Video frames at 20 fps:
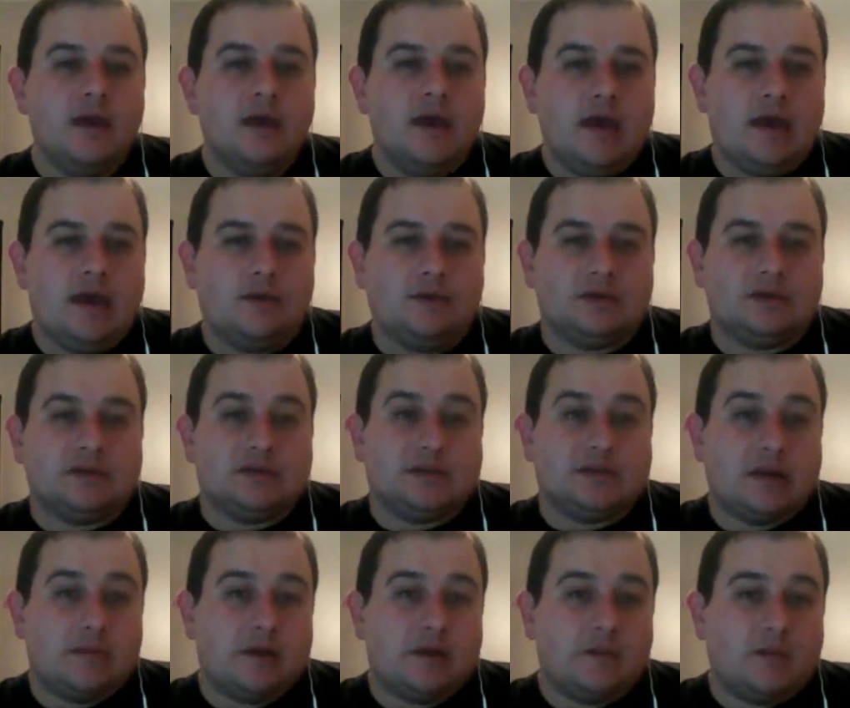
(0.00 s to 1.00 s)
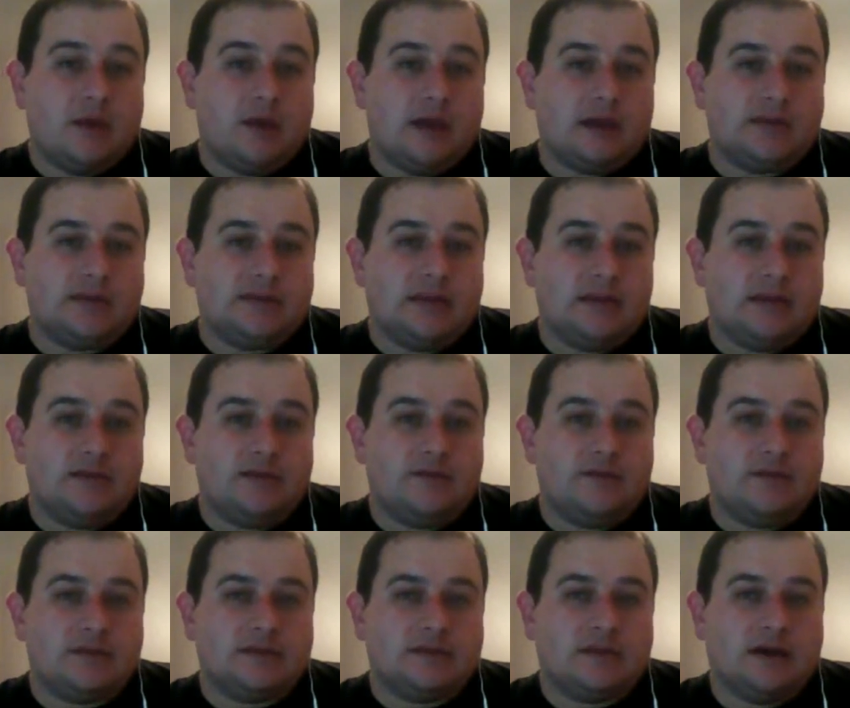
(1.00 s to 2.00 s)
And with the stomach being 1/10
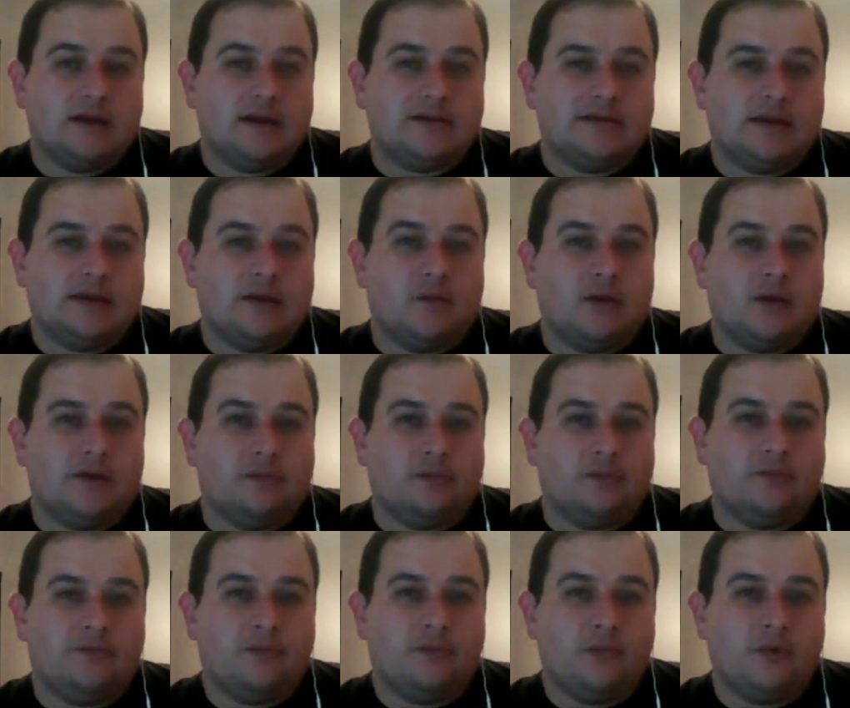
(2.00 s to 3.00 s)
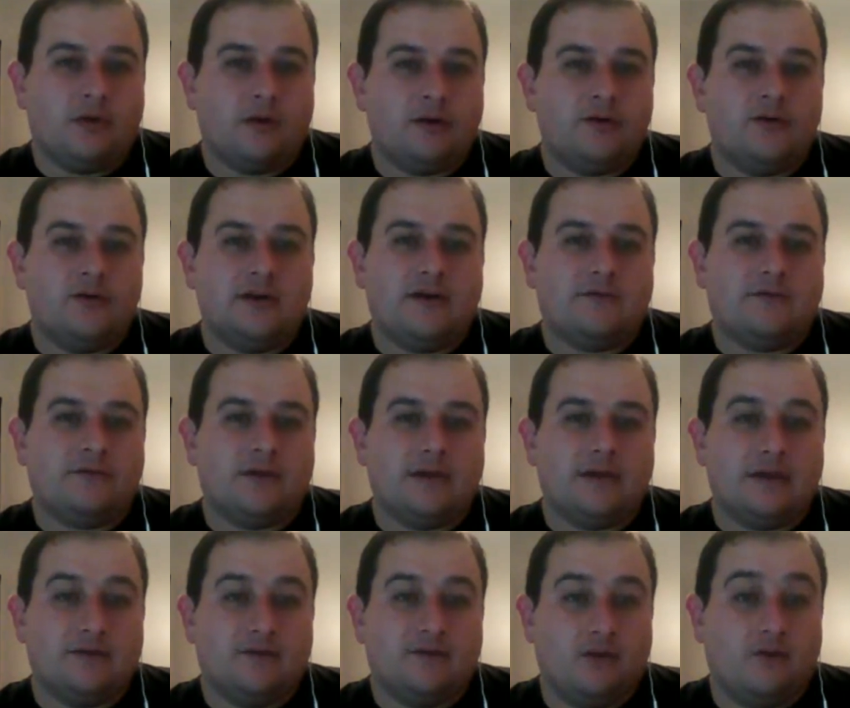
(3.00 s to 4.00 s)
of the size that it was before, you
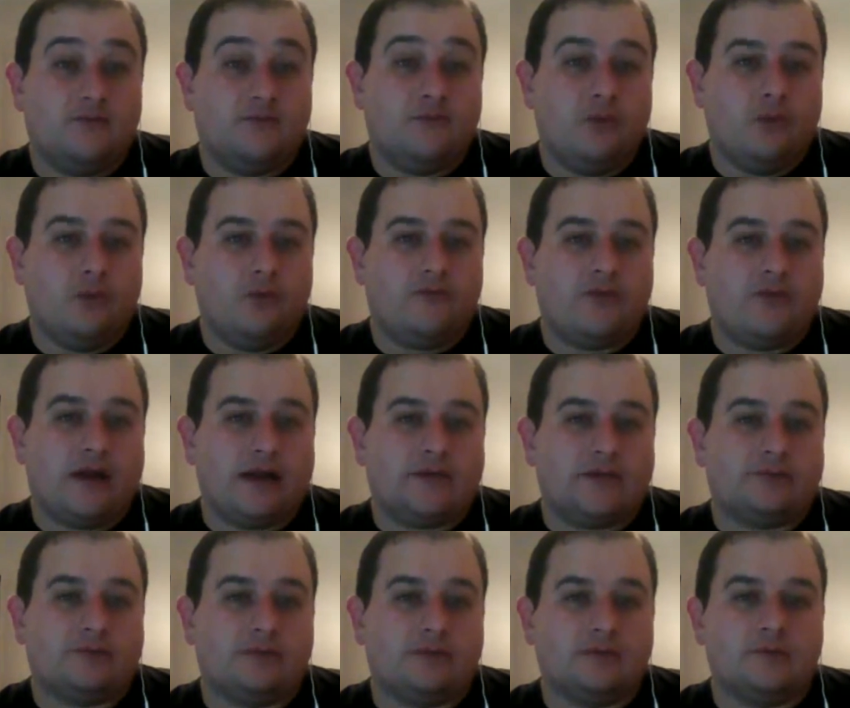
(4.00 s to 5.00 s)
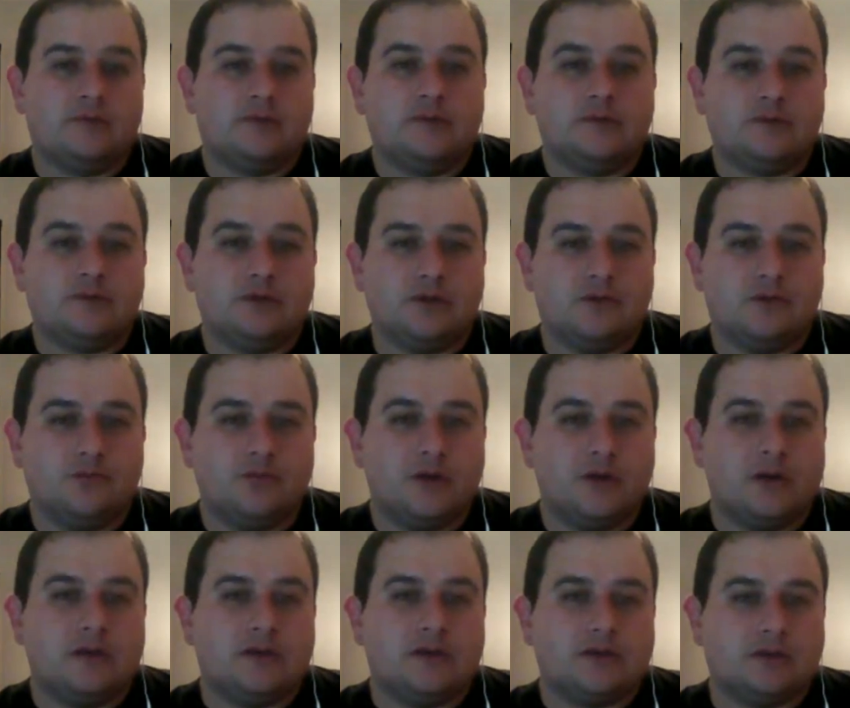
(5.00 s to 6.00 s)
definitely feel full faster, so you
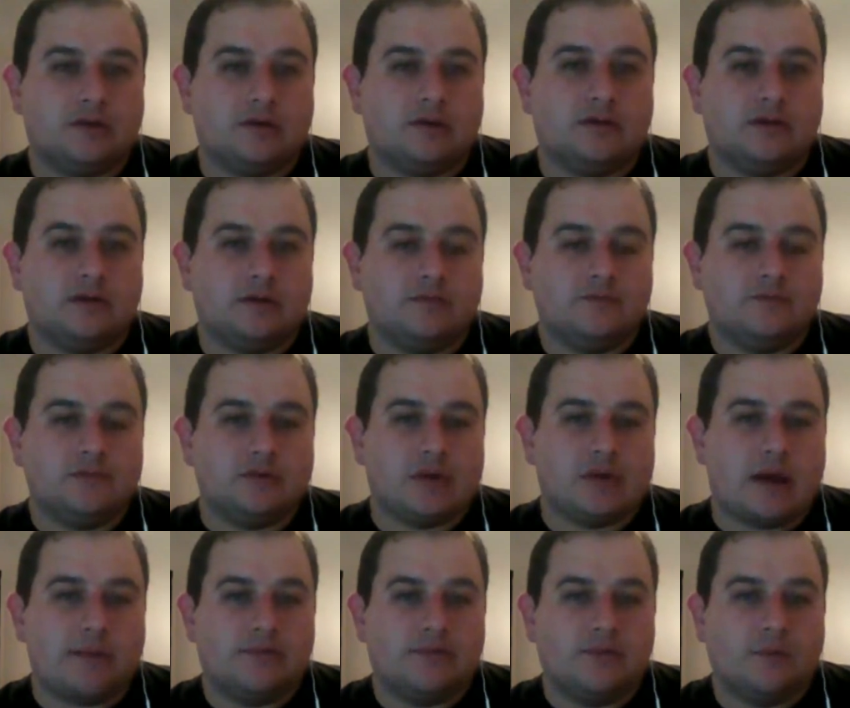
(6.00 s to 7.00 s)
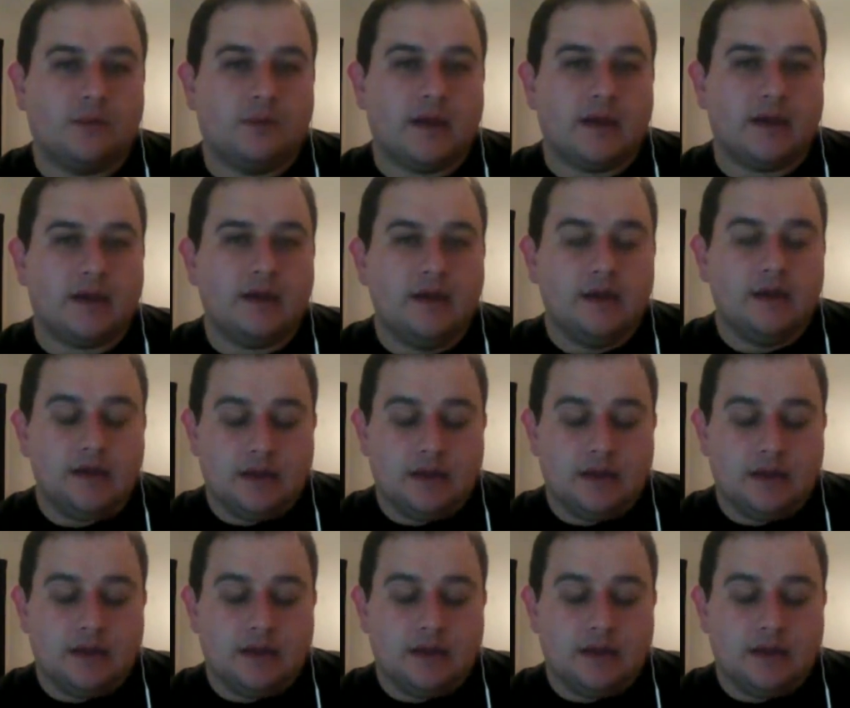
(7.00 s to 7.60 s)
really start to drop the weight.